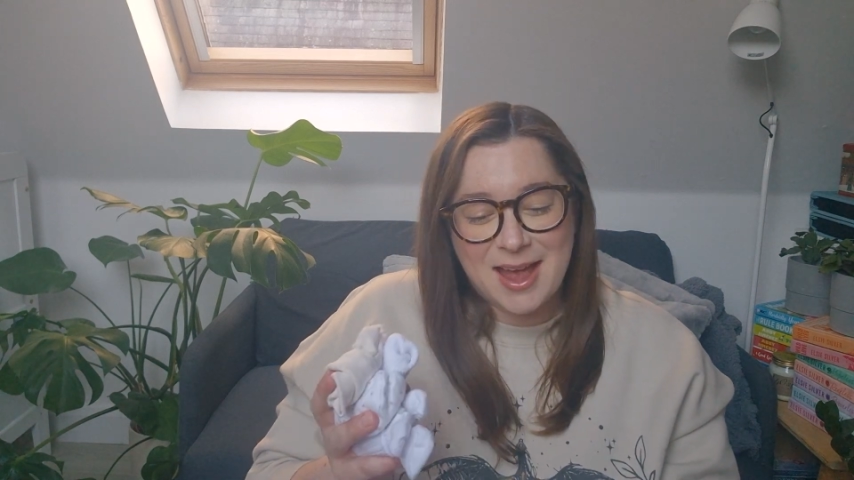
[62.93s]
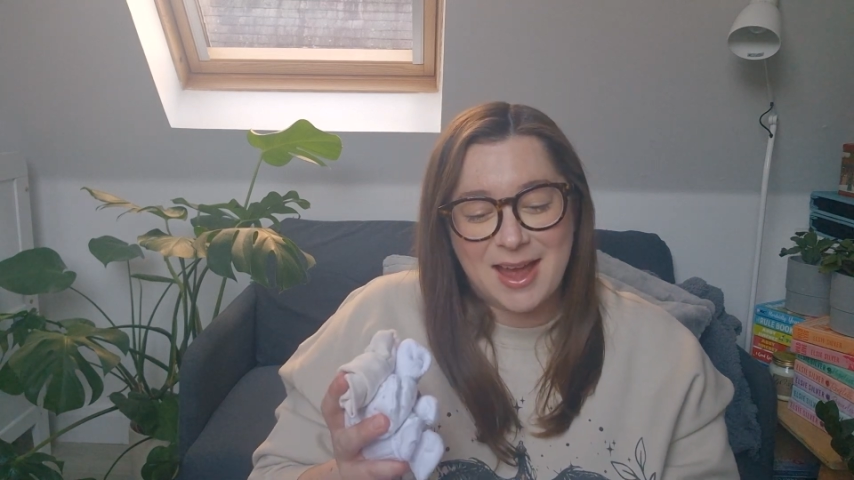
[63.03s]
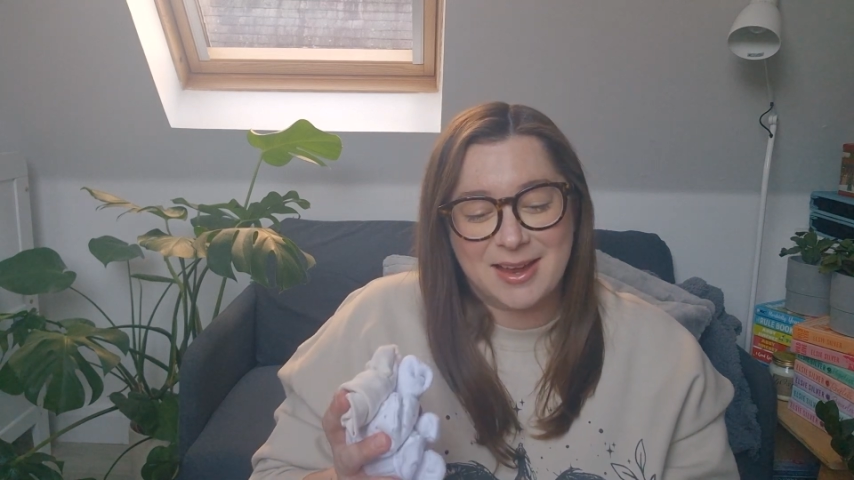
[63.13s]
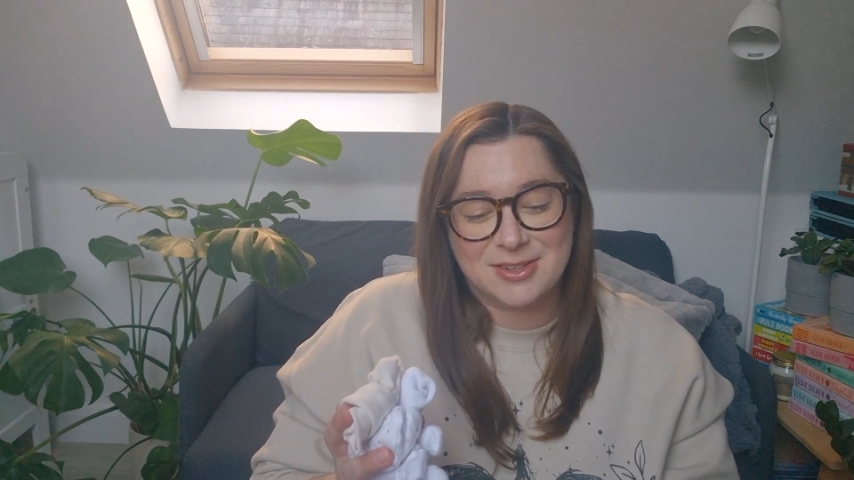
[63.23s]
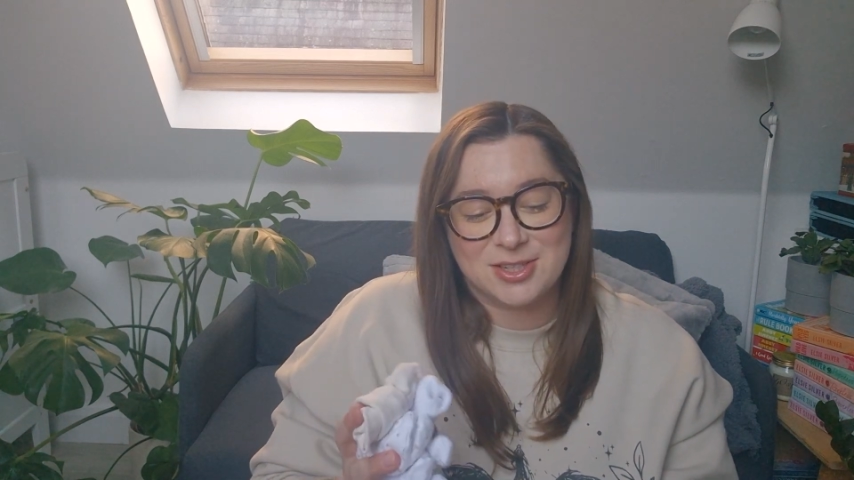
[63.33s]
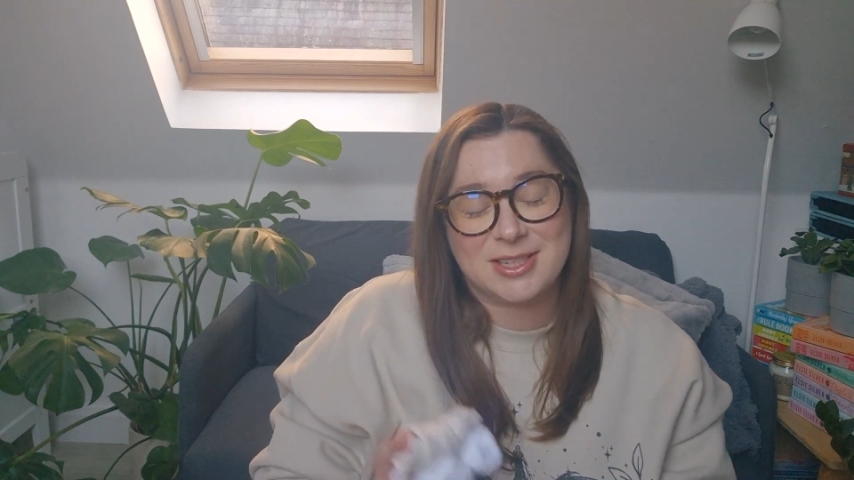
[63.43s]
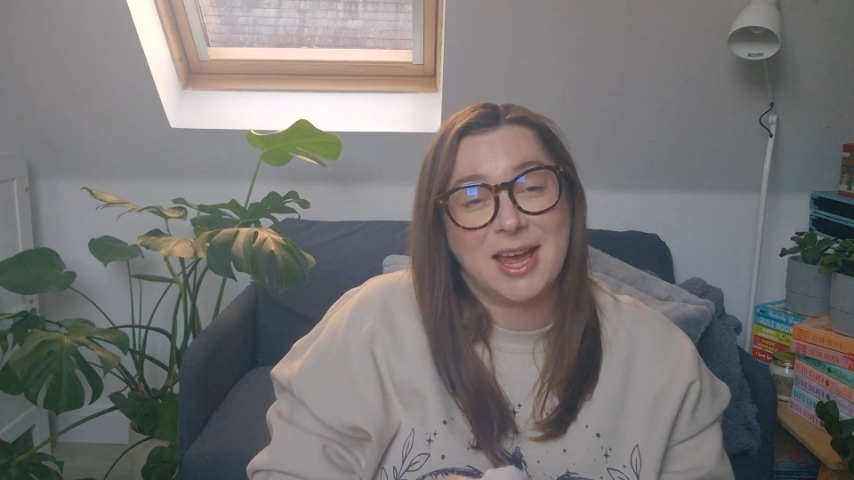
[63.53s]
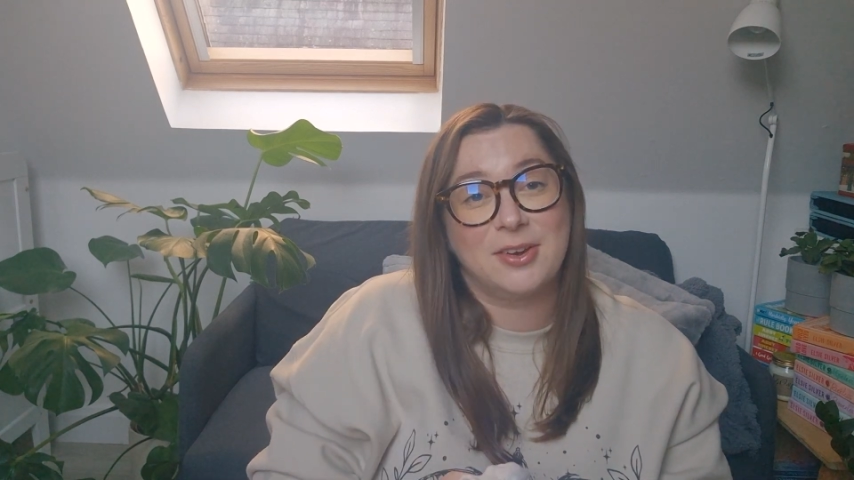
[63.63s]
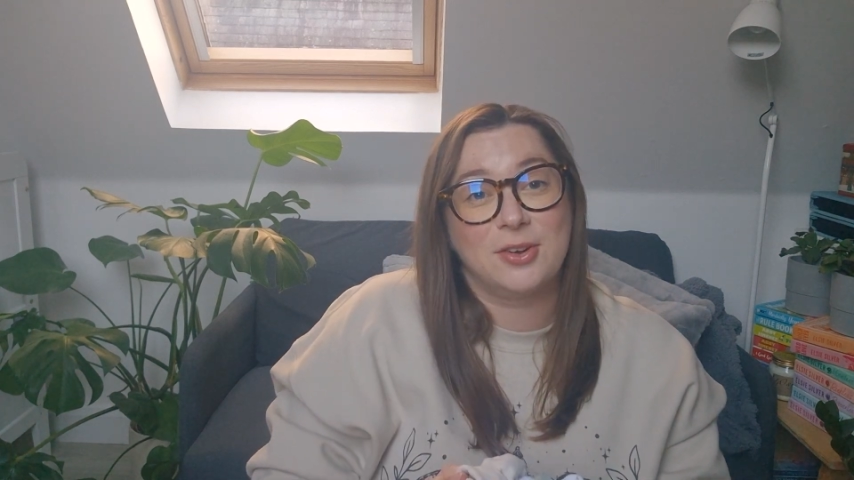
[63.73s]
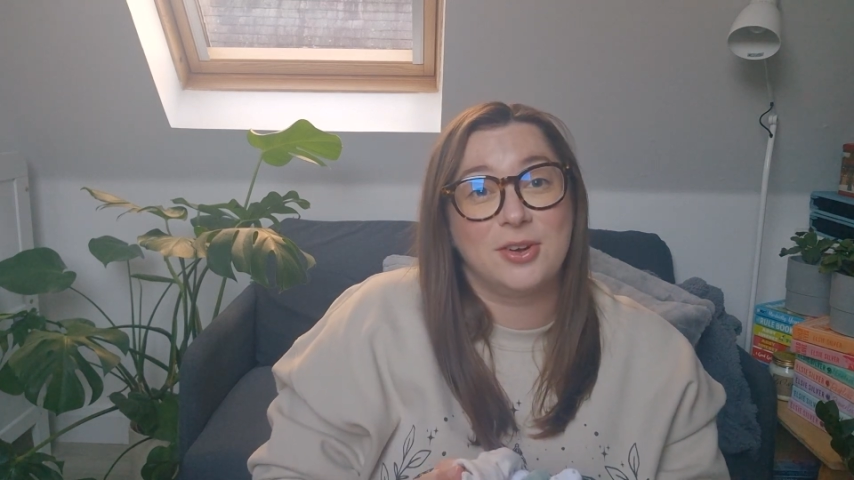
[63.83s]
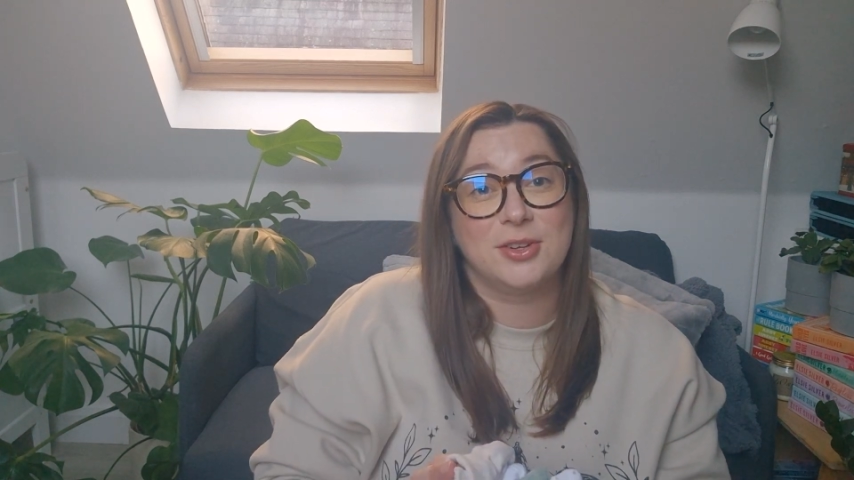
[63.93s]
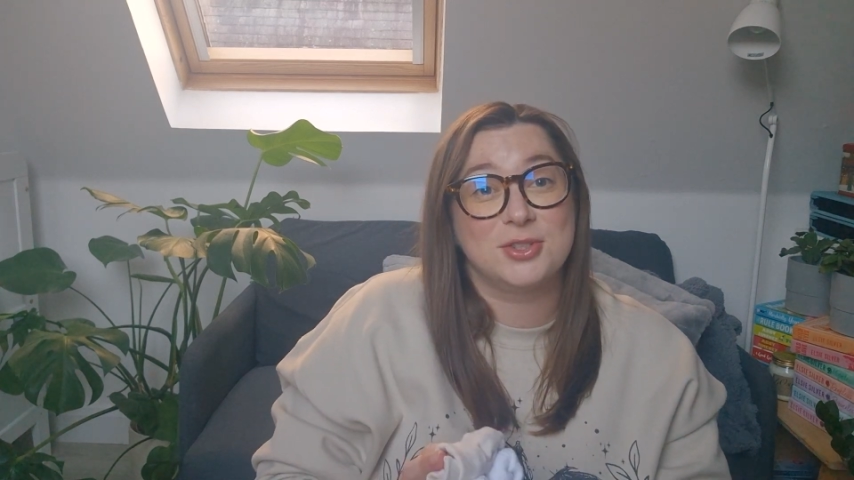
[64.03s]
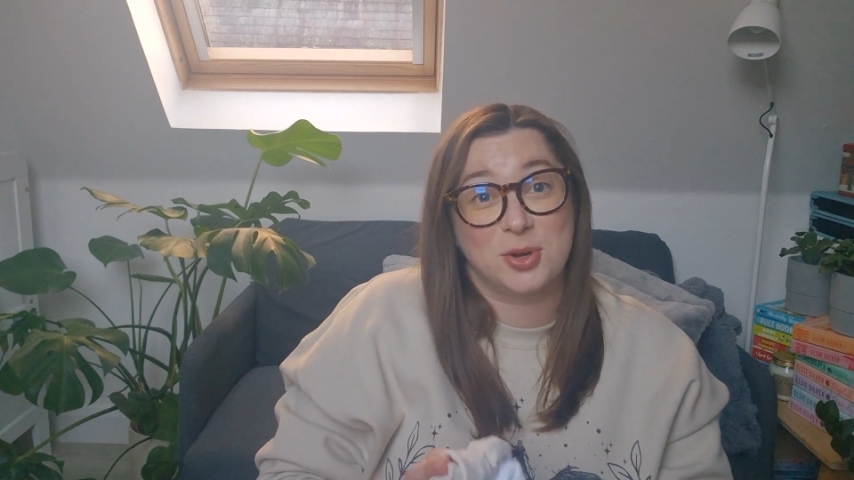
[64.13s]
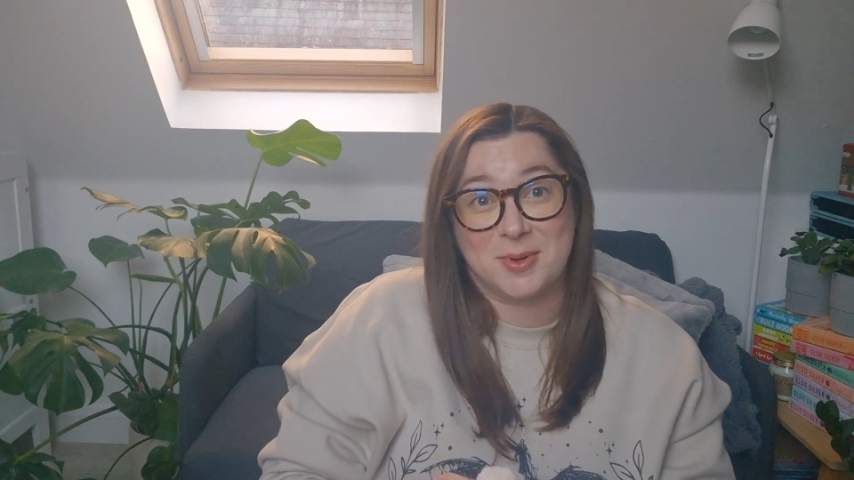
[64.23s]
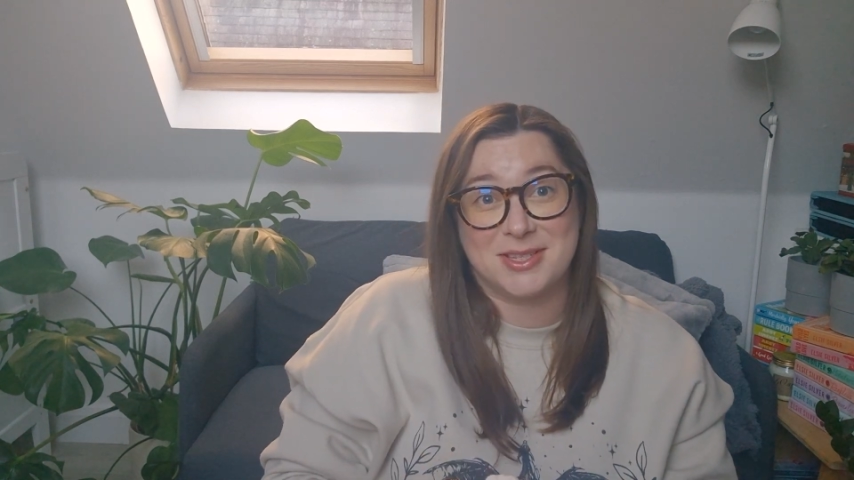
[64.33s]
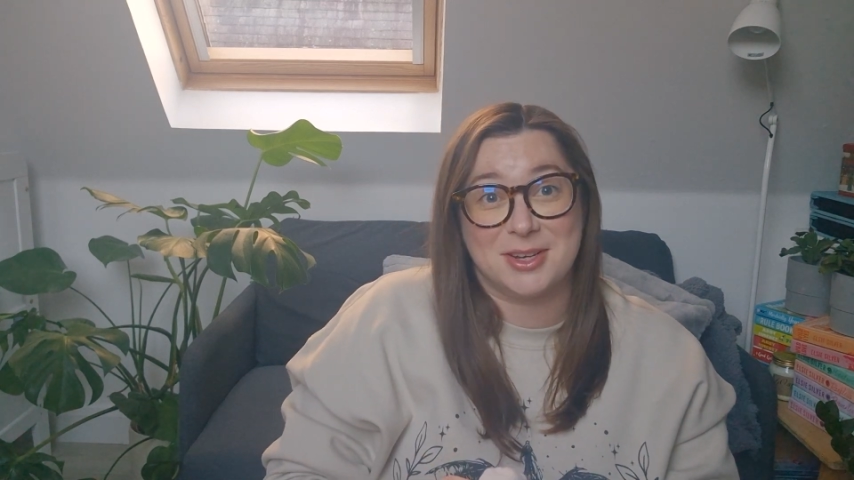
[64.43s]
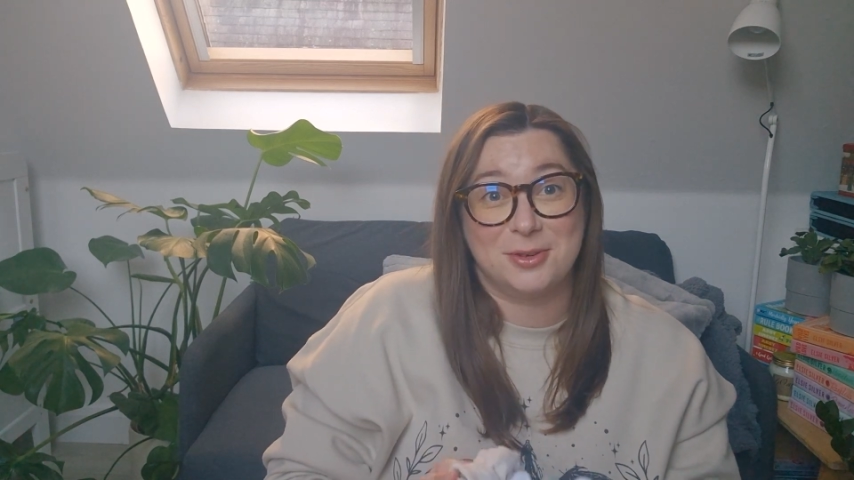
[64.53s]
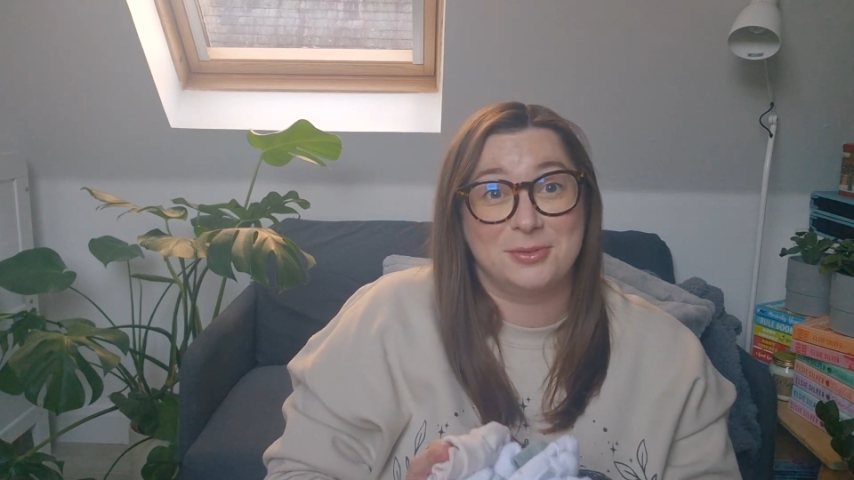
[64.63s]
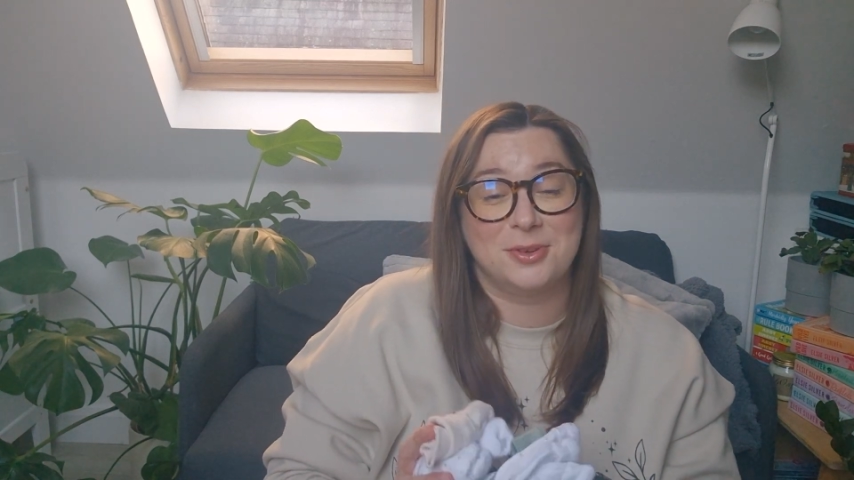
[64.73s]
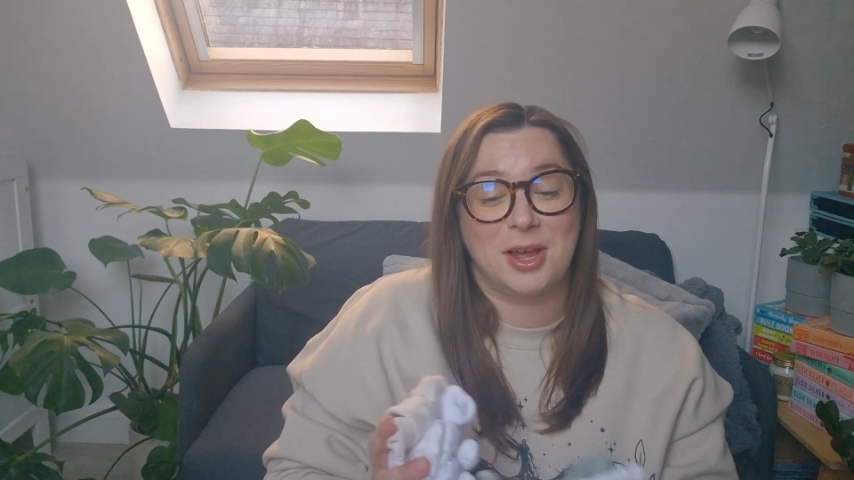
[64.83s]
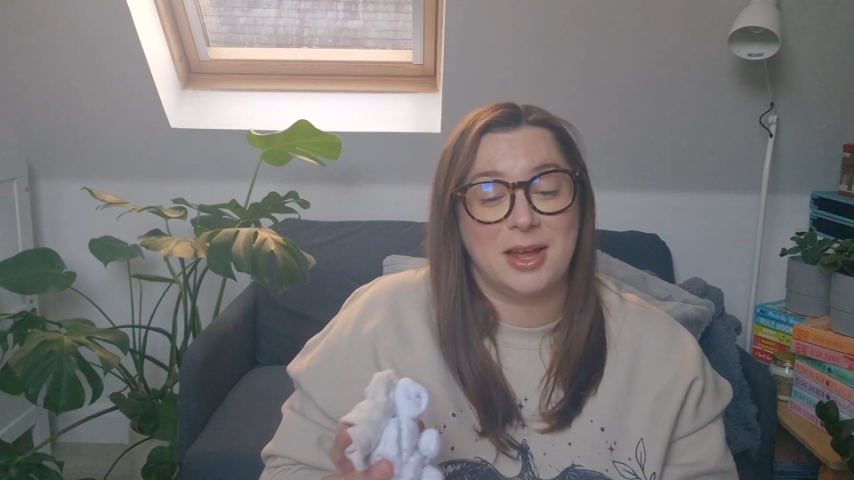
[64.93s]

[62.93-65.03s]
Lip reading: I just cannot stop myself,